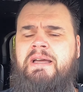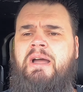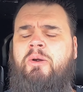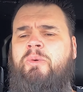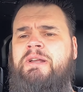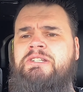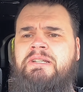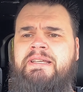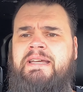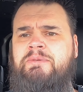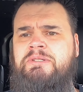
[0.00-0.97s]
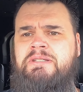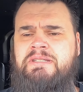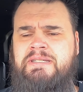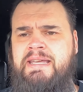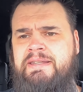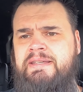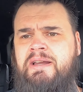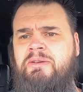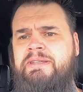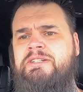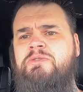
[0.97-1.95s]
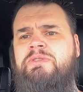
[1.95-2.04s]
originally it was said that
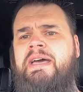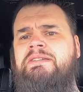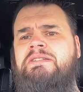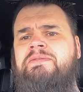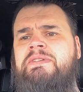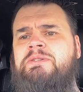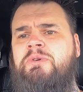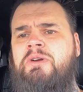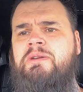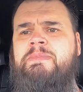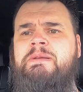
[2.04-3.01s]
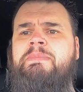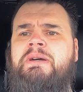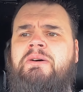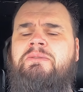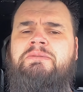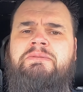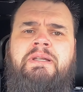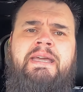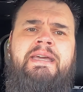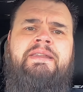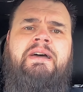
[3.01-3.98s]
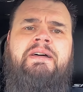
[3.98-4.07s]
only 2,000 of these were going to be built,
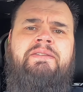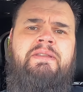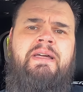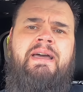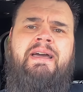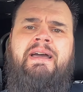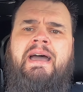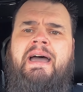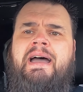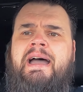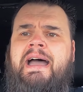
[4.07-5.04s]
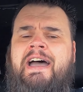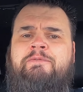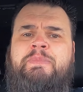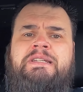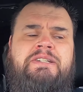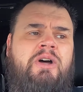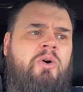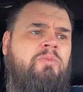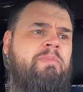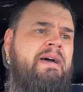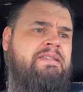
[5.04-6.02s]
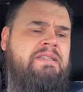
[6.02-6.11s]
and I've been told
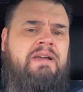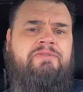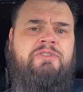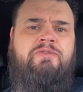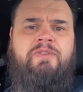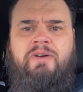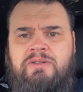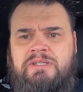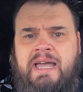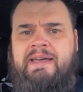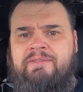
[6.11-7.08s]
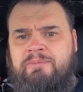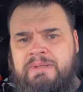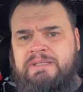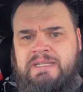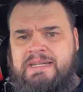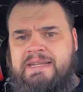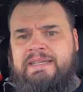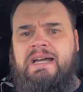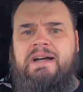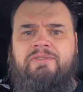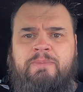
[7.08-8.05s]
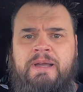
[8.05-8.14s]
by a few folks, I haven't seen any
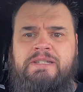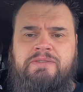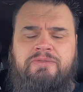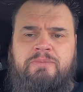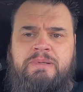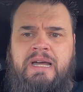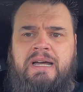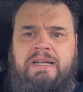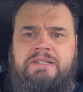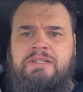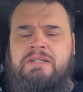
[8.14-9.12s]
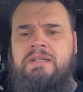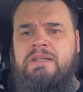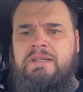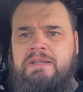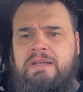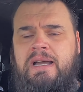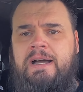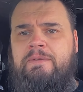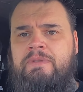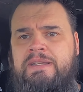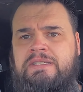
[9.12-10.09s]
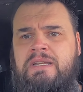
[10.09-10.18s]
confirmation from Dodge,
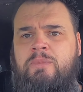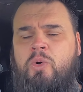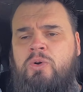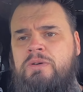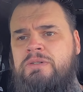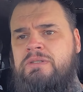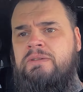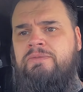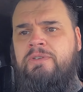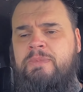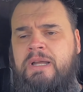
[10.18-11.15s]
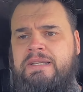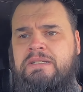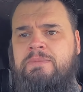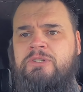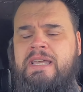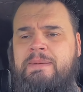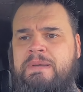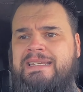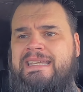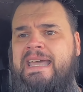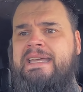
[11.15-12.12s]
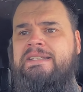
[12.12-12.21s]
that some orders from customers had been
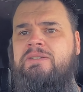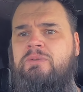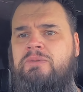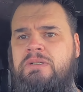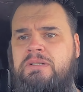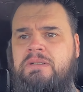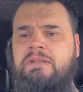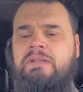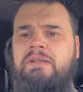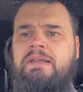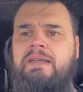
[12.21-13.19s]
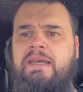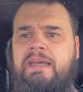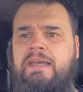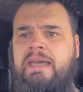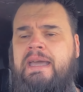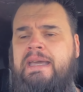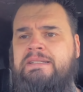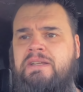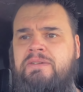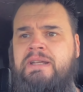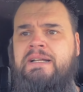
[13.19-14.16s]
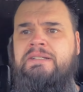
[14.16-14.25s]
canceled, and
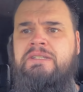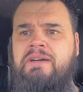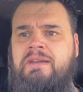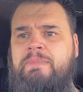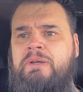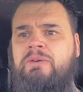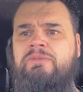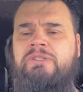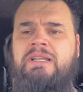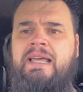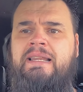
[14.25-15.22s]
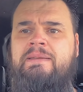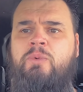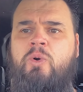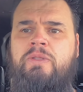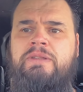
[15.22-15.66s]
so Dodge is going to build slightly more